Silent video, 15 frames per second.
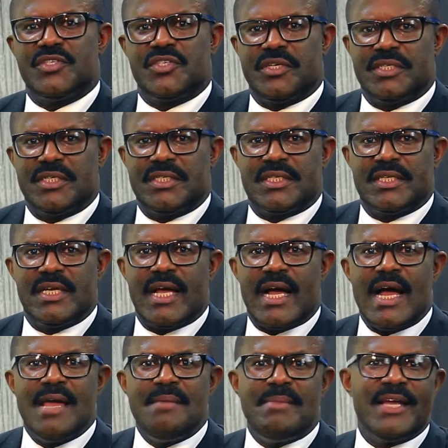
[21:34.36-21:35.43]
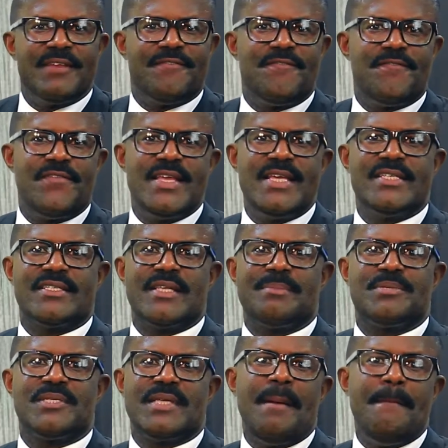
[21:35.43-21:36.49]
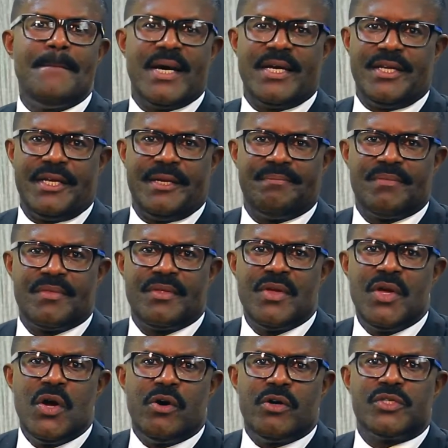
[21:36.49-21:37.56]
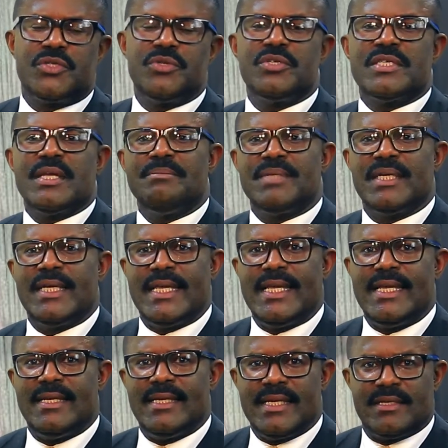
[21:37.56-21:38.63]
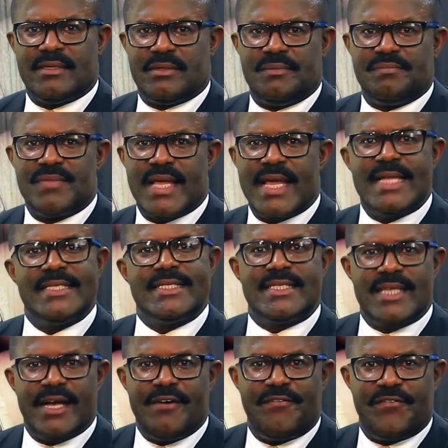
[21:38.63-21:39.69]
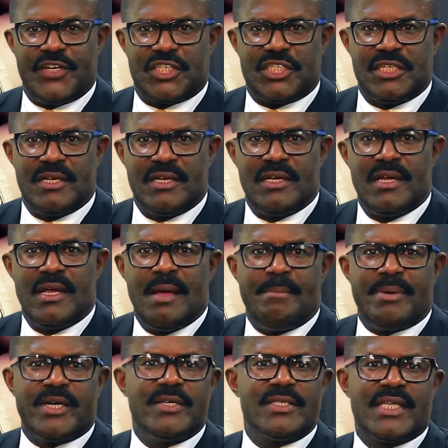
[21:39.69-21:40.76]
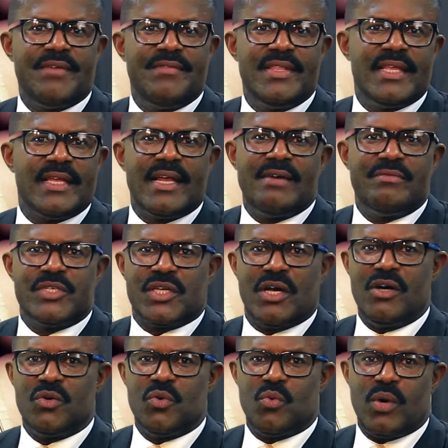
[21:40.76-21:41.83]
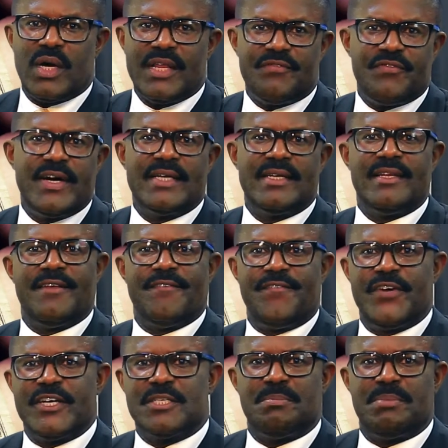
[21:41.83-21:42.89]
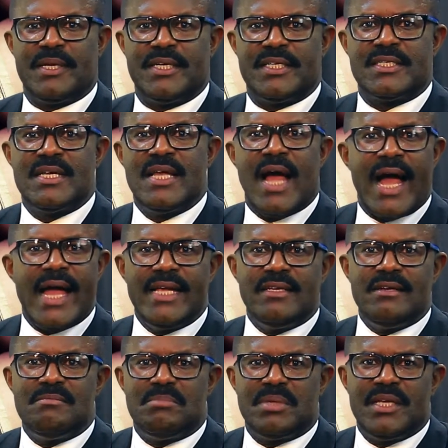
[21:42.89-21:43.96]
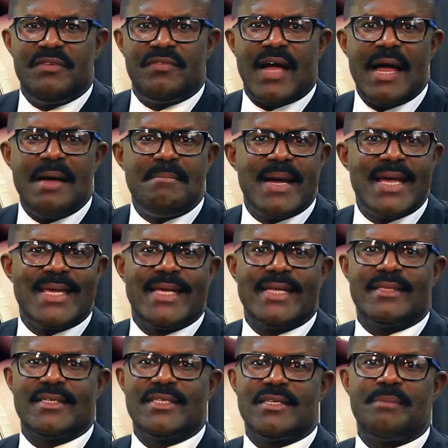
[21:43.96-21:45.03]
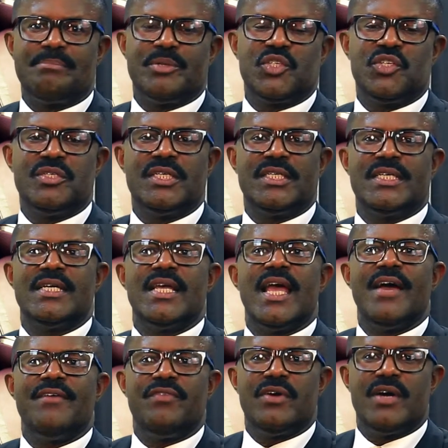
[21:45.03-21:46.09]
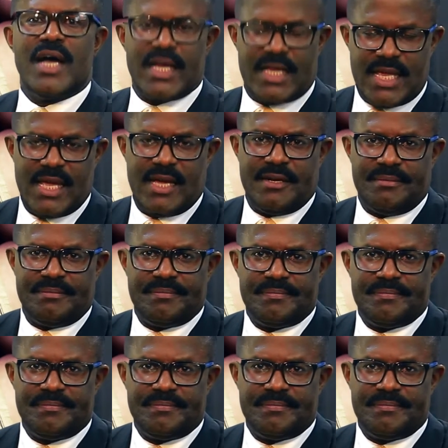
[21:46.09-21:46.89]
uncertainty, I might fleece up some money or do something illegal and selfish because given that I was unqualified in the first place, I don't believe I might get this opportunity ever again.